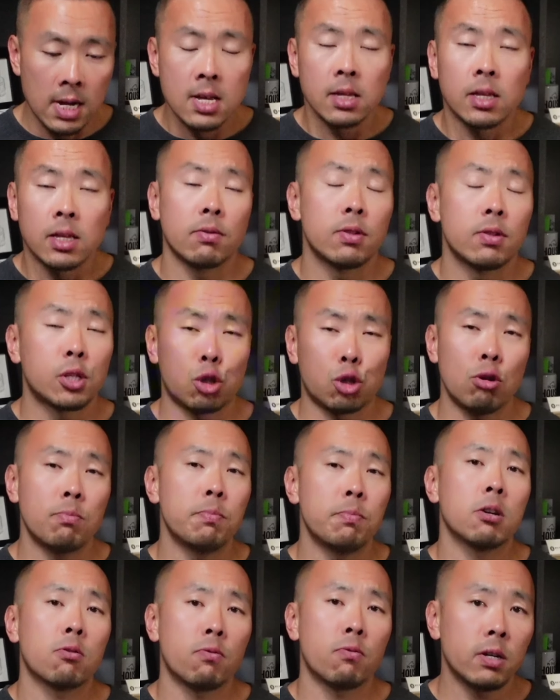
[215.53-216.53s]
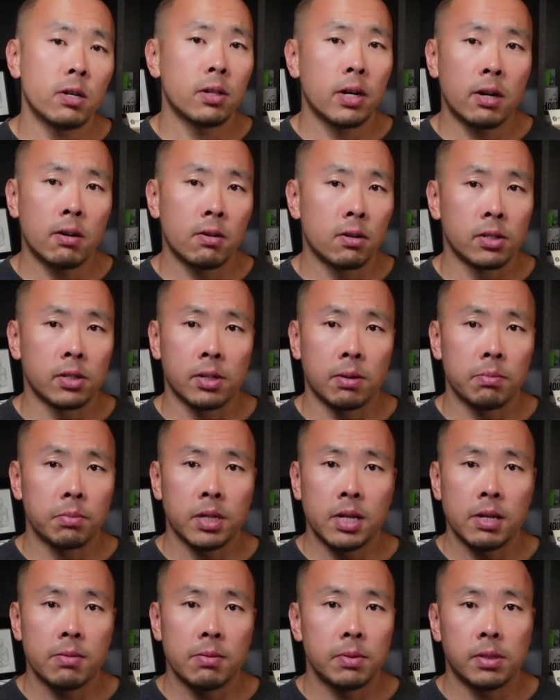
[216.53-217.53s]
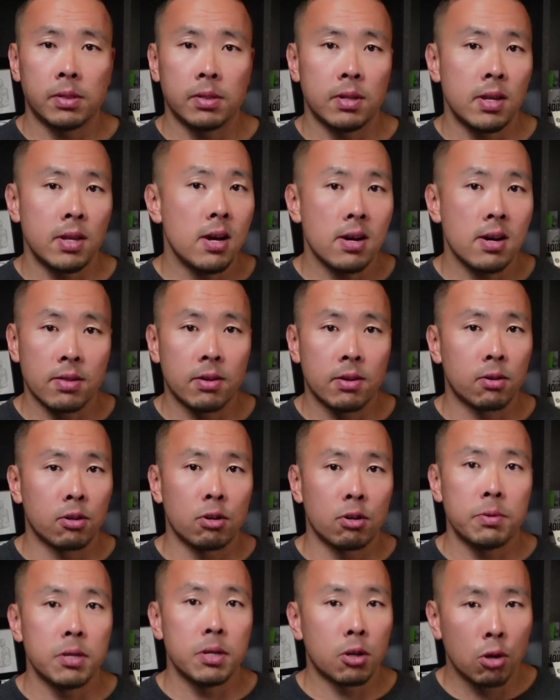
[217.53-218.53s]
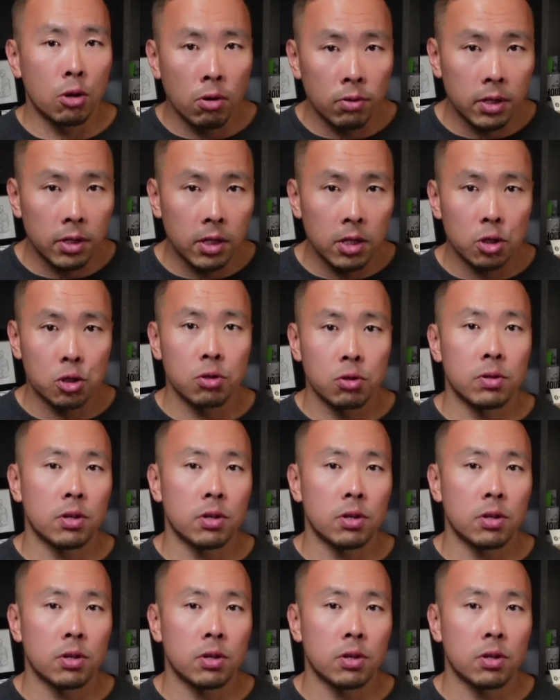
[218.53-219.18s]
Now, this could be a real error. Sometimes, yeah, there could be a coding issue.